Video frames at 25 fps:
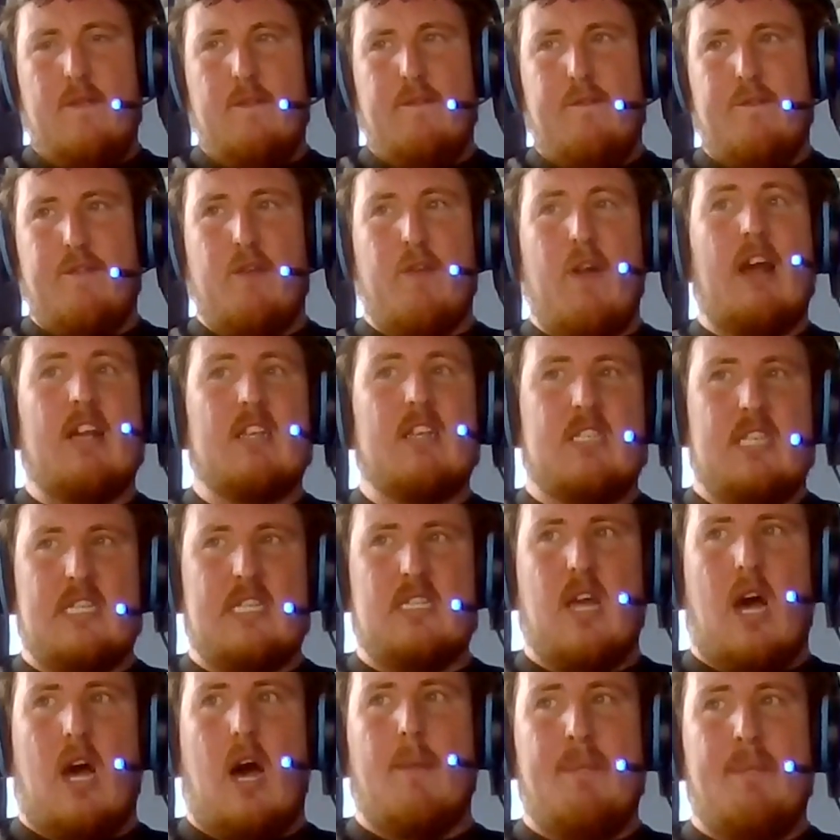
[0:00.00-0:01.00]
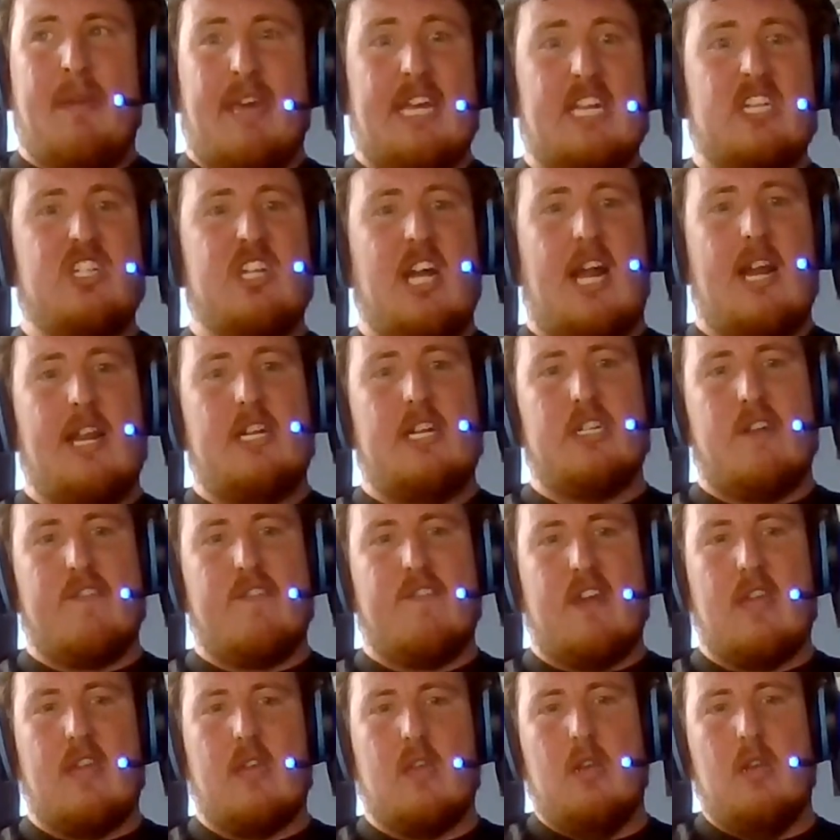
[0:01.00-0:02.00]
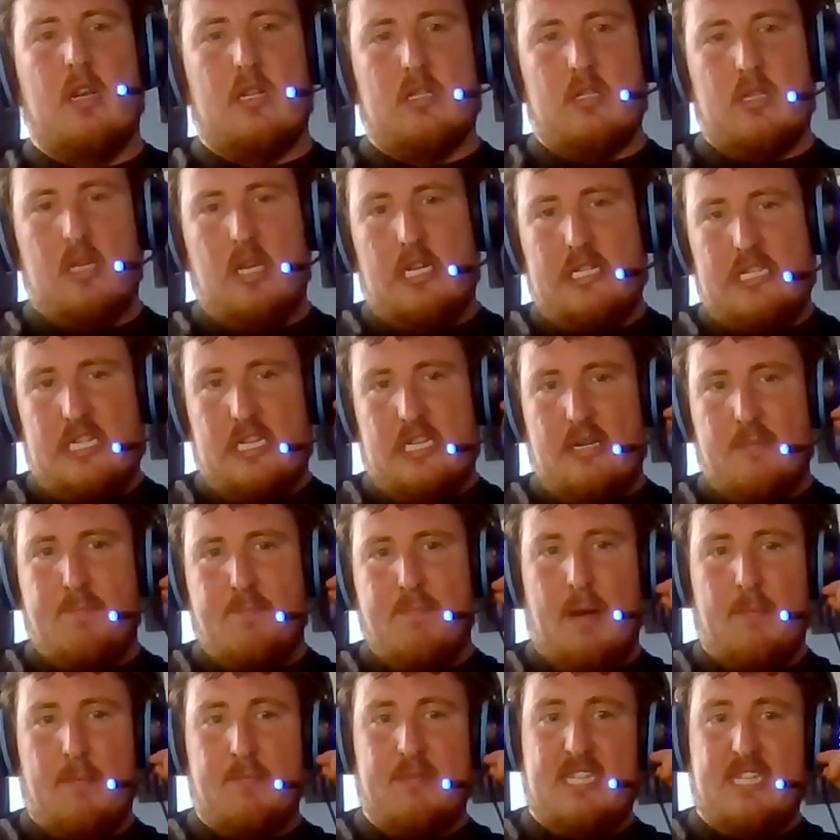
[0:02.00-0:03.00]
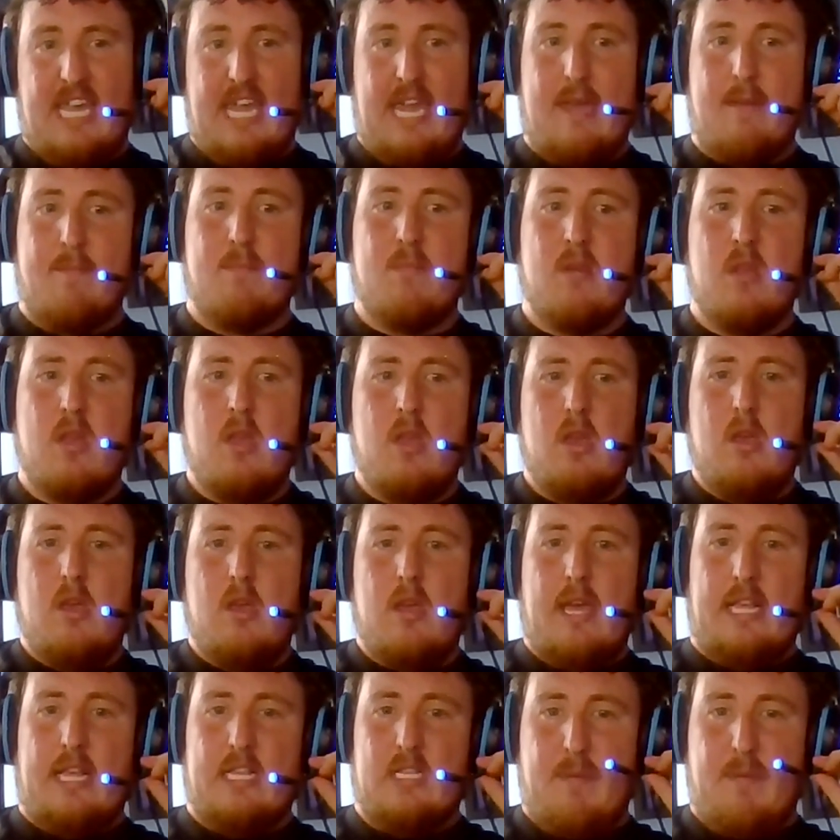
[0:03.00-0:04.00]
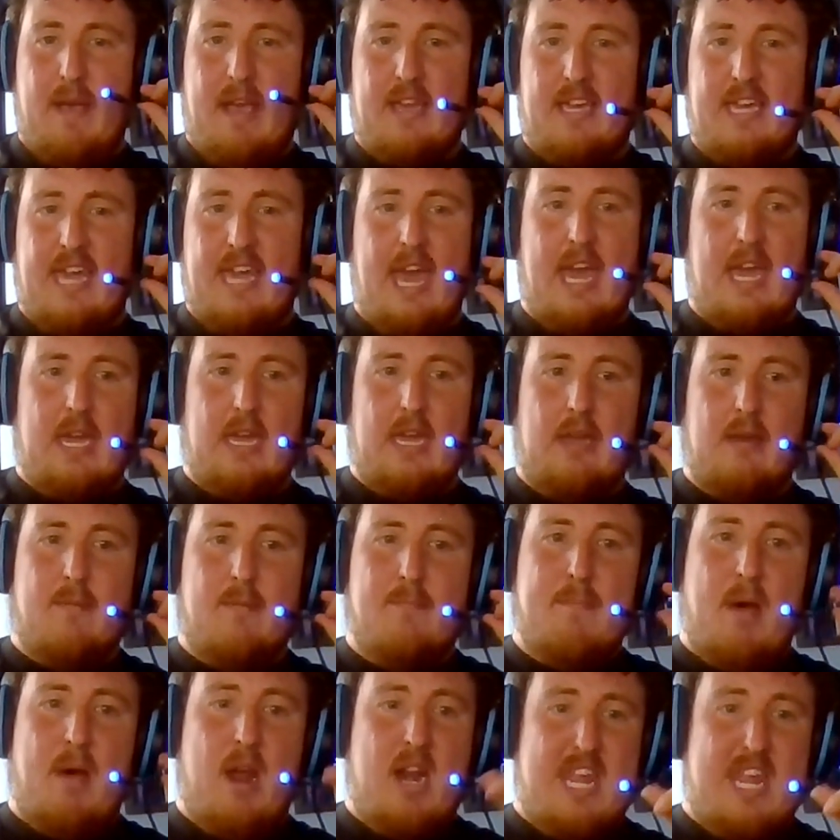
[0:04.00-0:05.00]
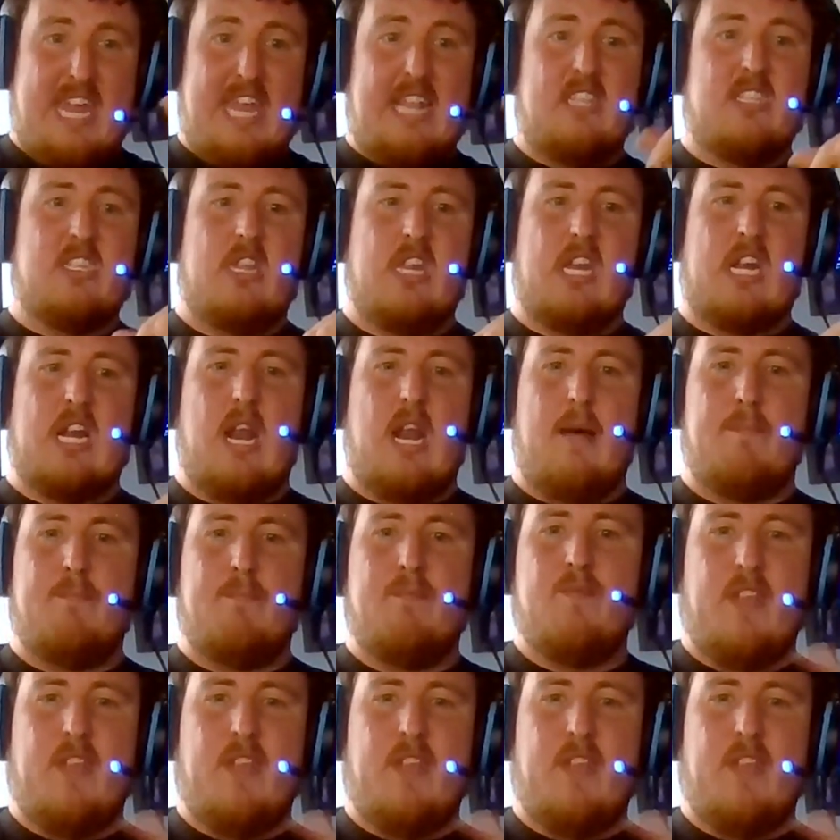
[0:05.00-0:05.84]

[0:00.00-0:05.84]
for us is our biggest challenge, I think, as a pub team, is about getting money into the club.